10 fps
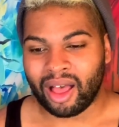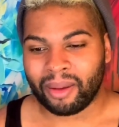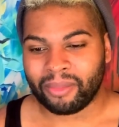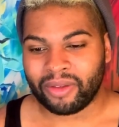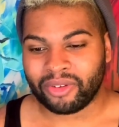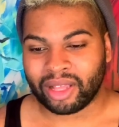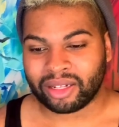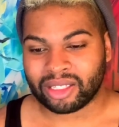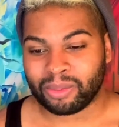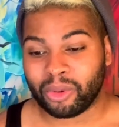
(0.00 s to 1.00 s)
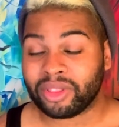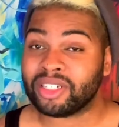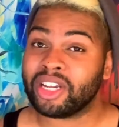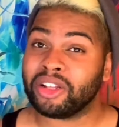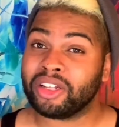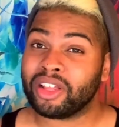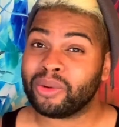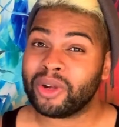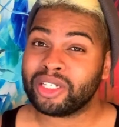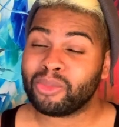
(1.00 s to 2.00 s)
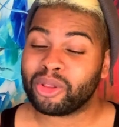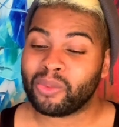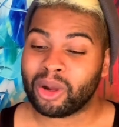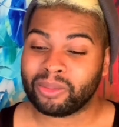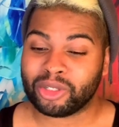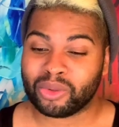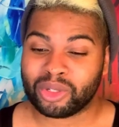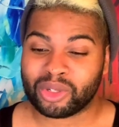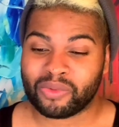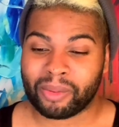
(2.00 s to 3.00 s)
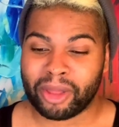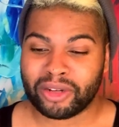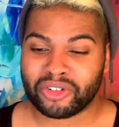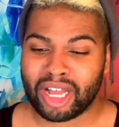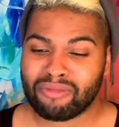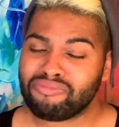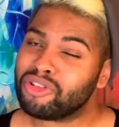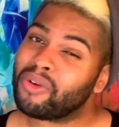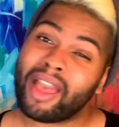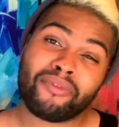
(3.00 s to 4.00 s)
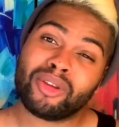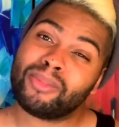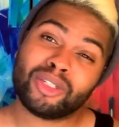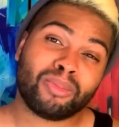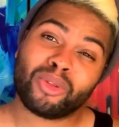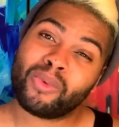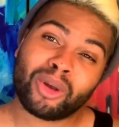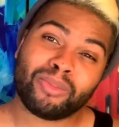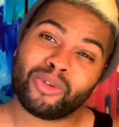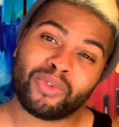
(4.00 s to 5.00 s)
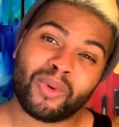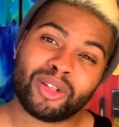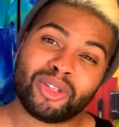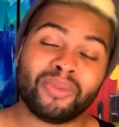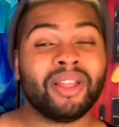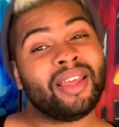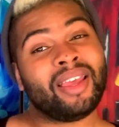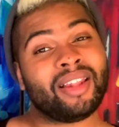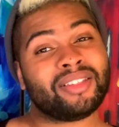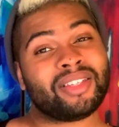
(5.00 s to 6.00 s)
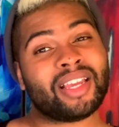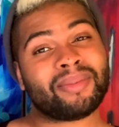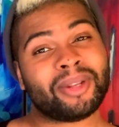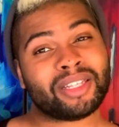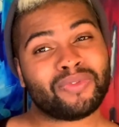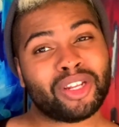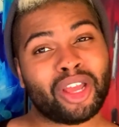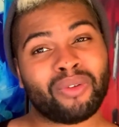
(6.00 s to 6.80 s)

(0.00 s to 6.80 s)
If you'd like to support the channel in other ways, you're more than welcome to join us over on Patreon. You don't have to, but you're more than welcome to if you want to. And I'll see you guys in my next video.